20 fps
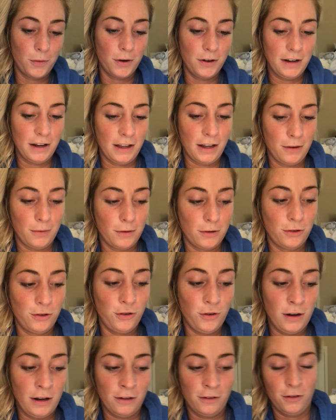we're dealing with
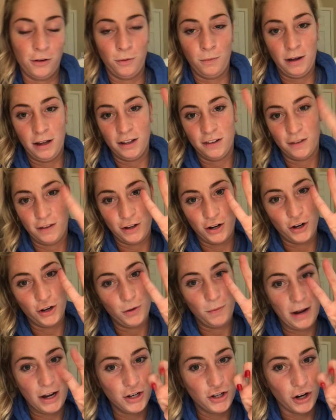students who we consider
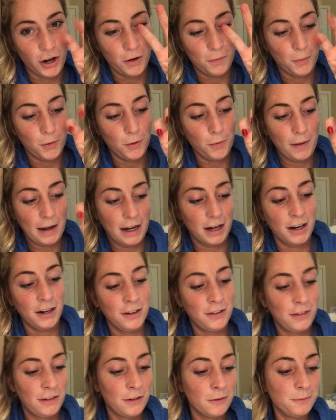to be
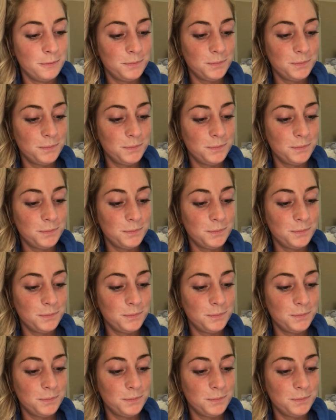troublemakers.